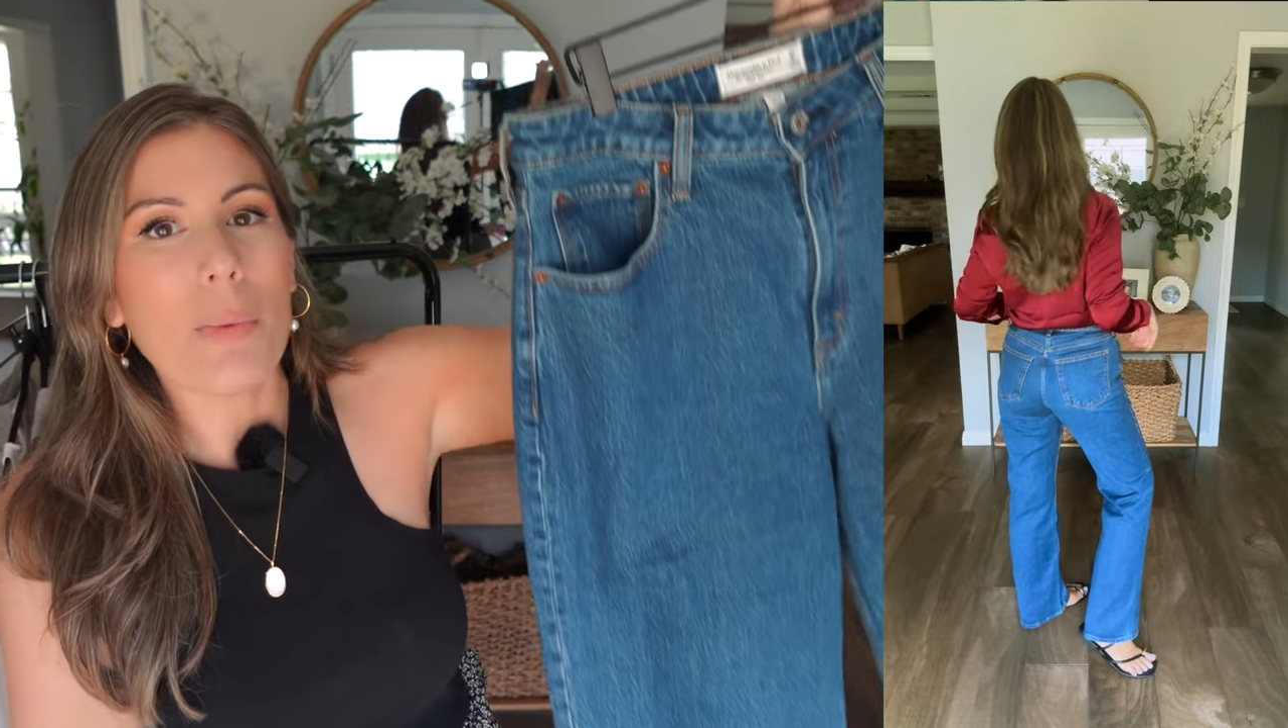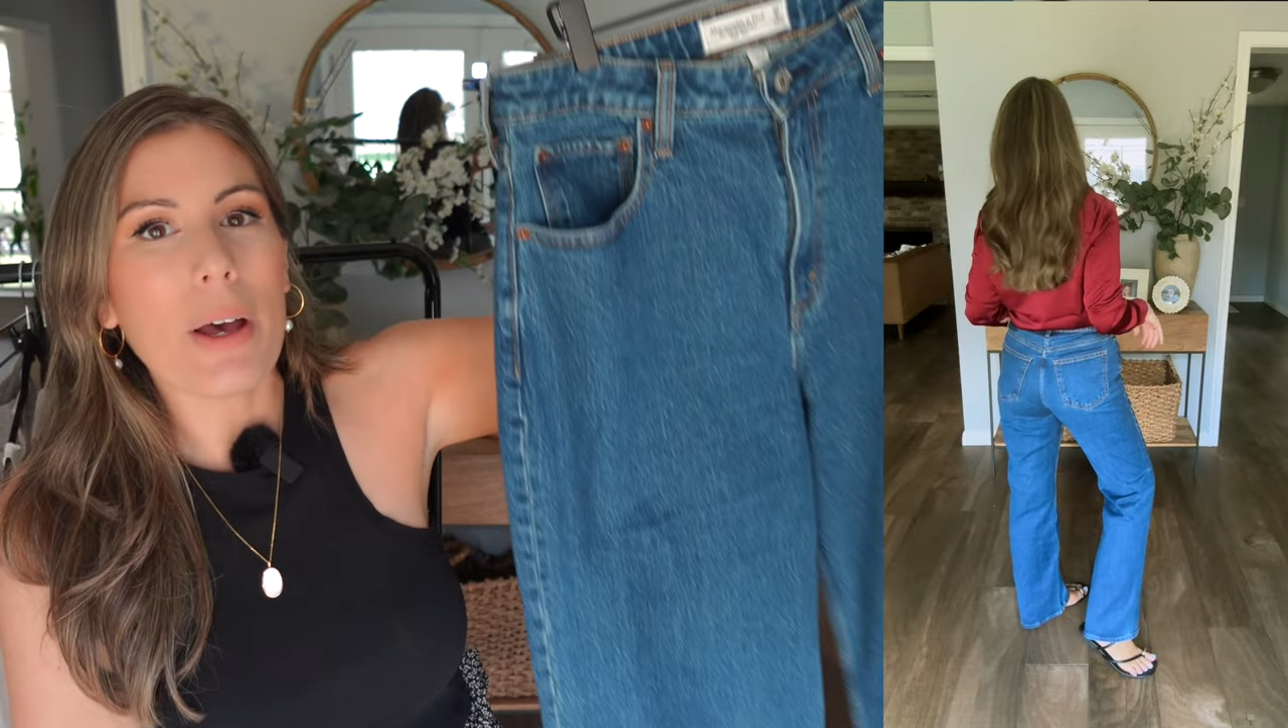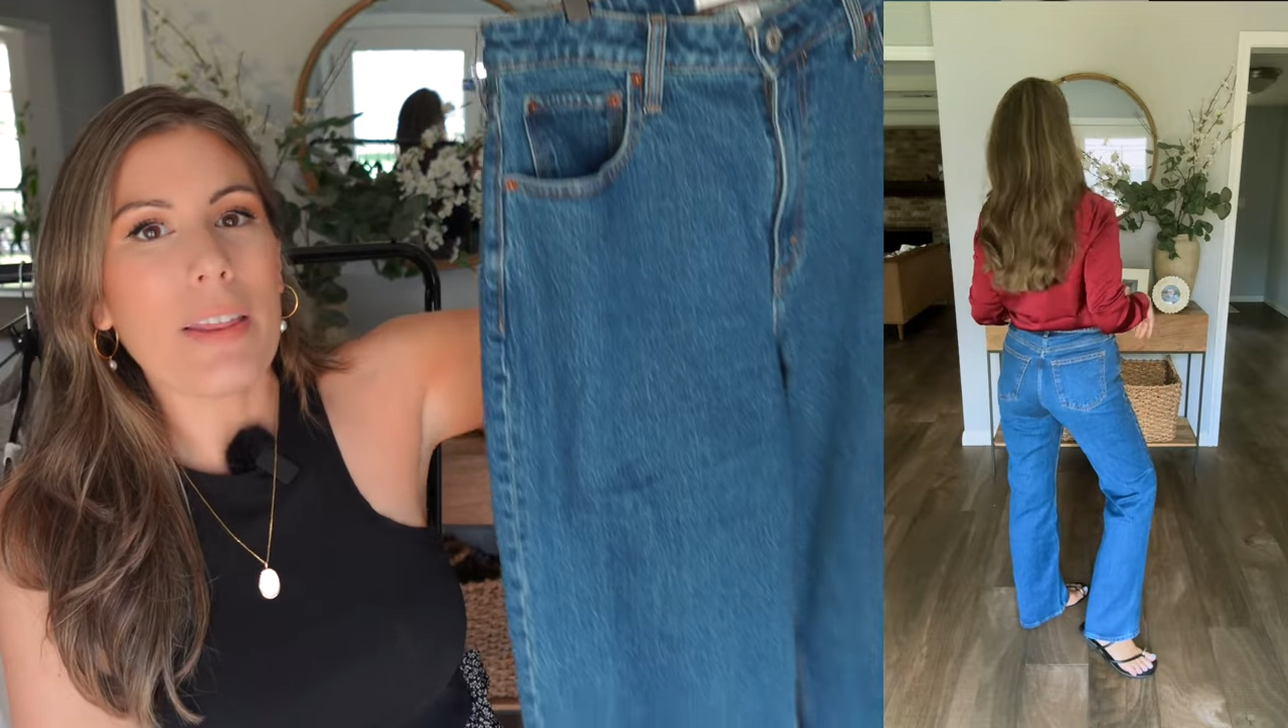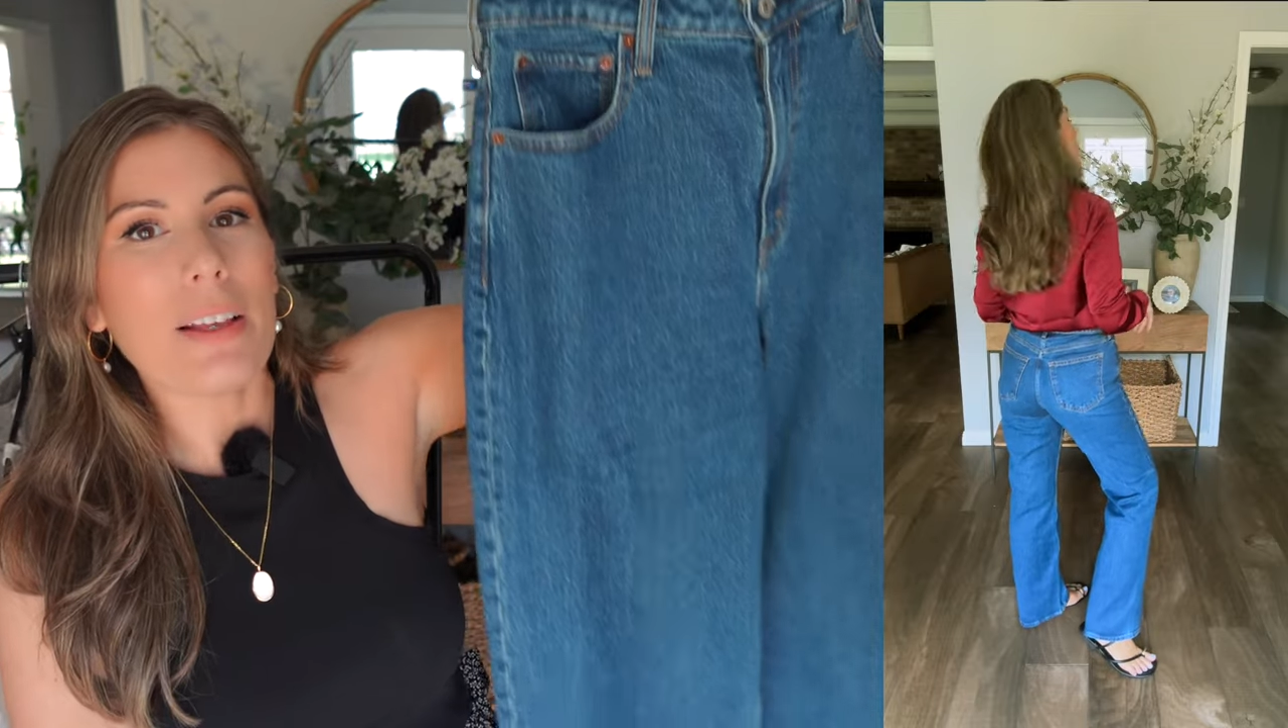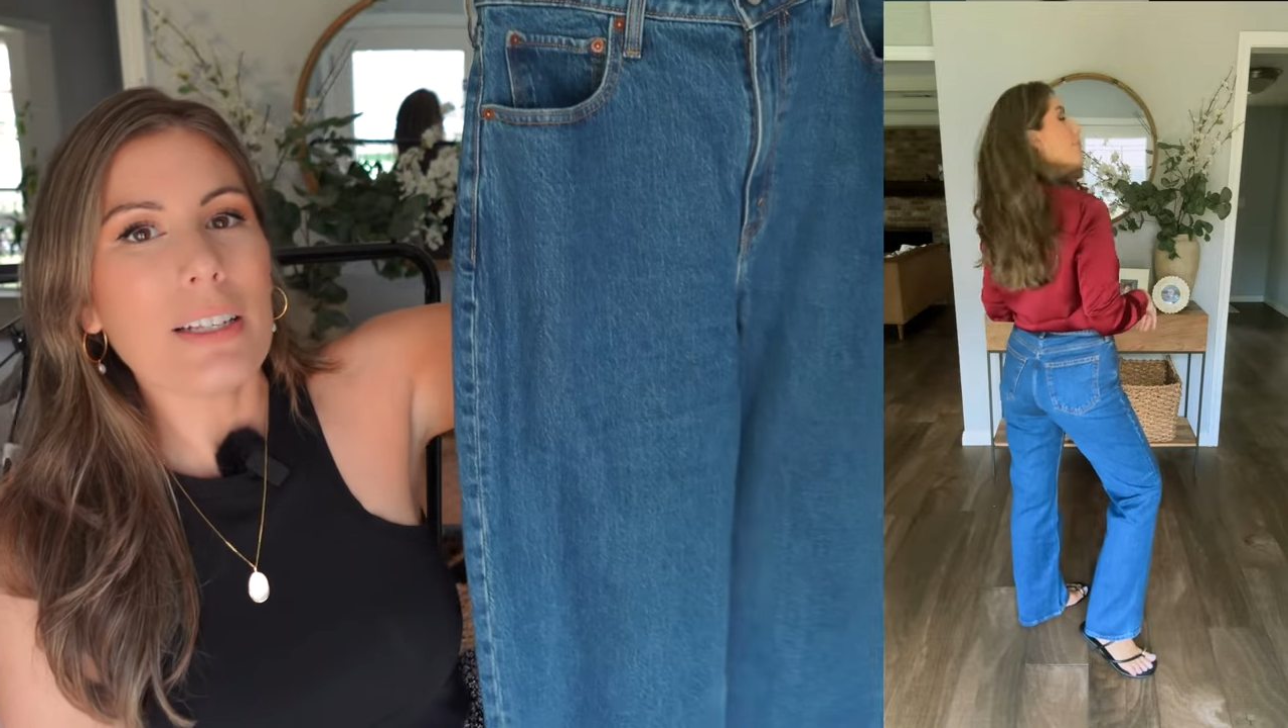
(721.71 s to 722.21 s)

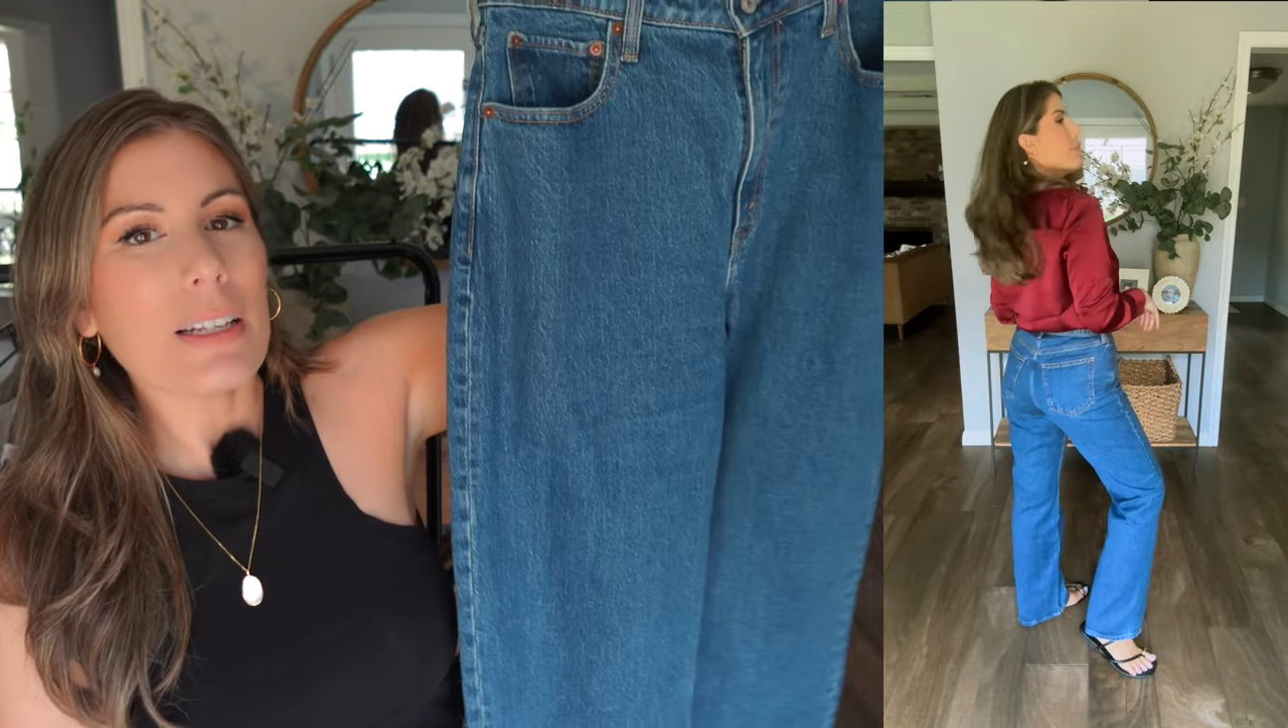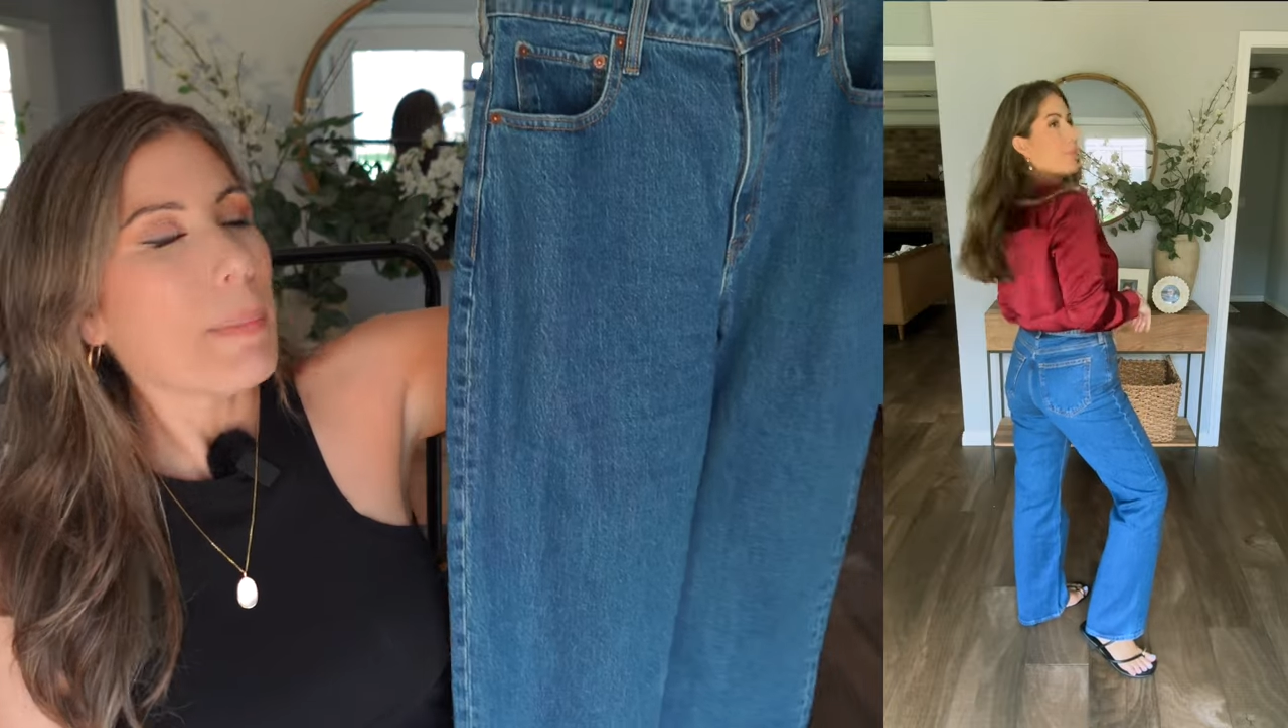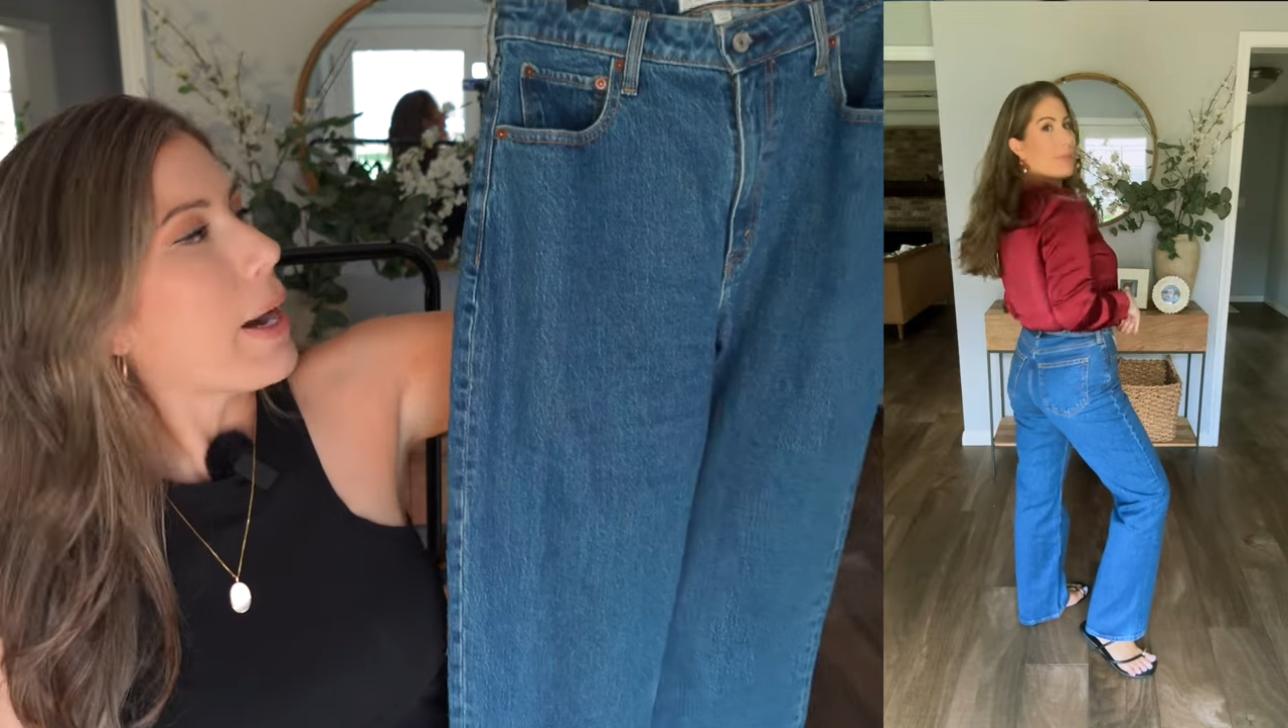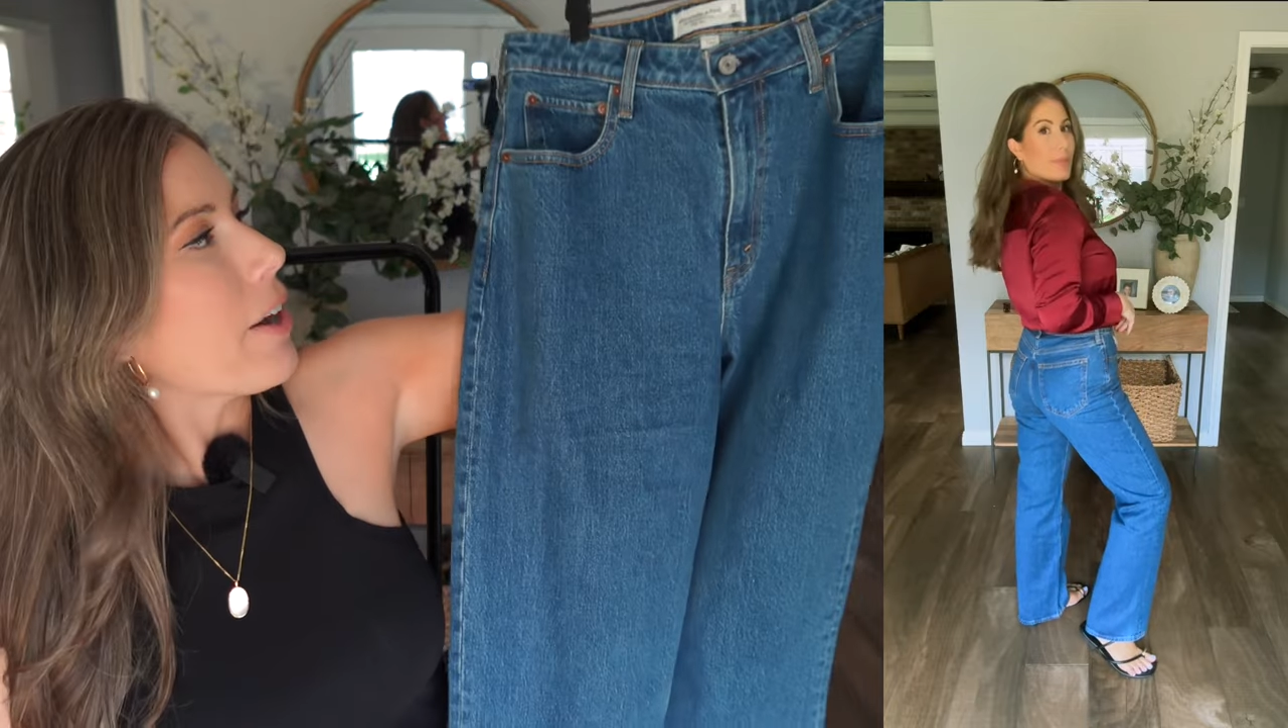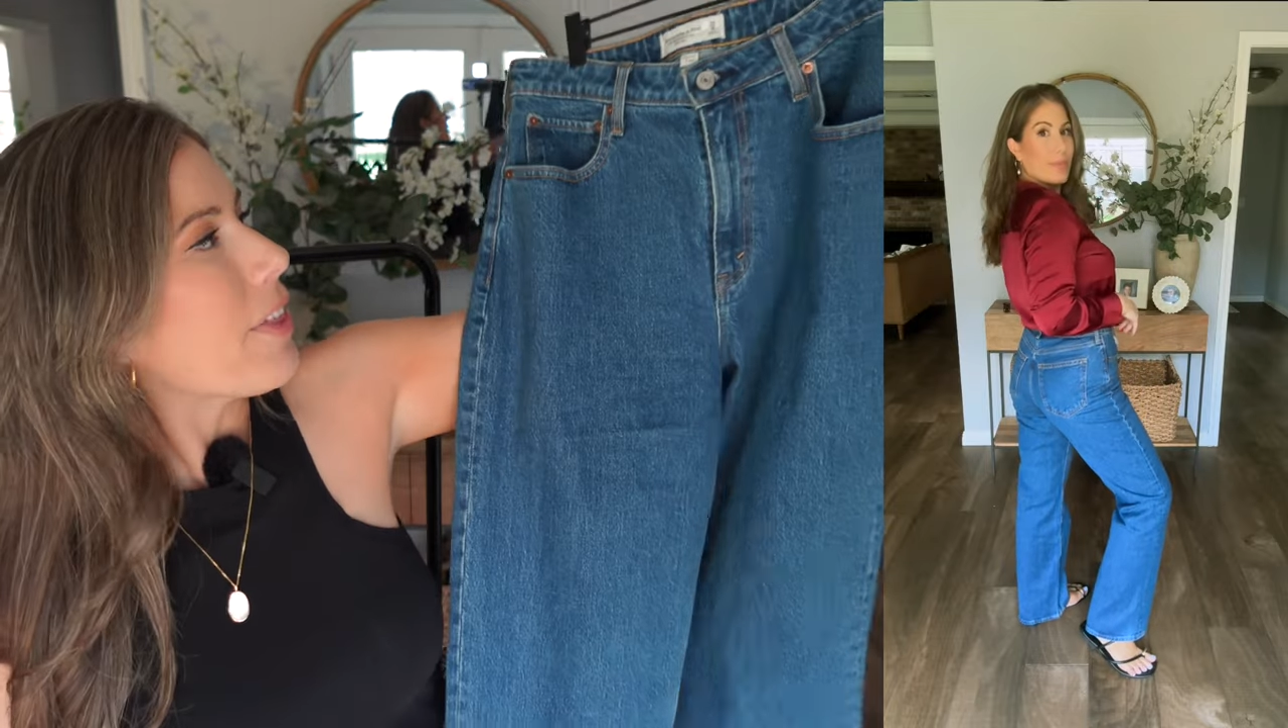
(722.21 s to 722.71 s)
But this is the
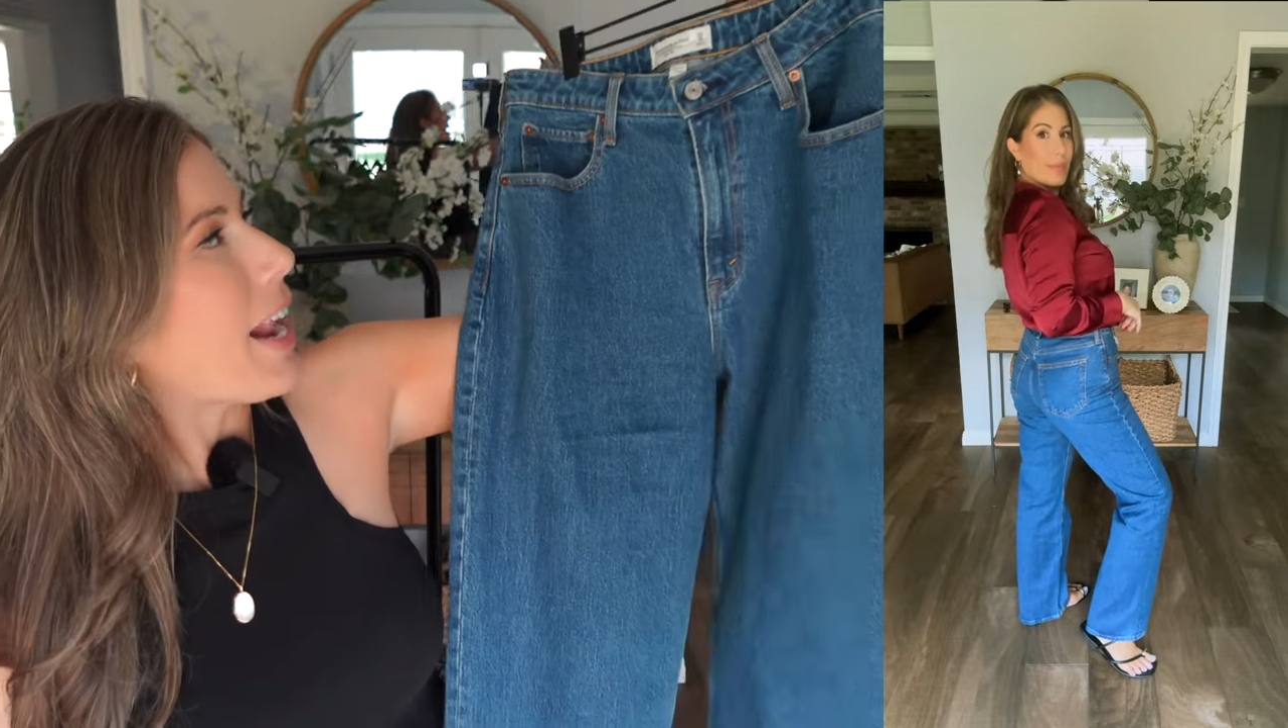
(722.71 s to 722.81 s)
pair that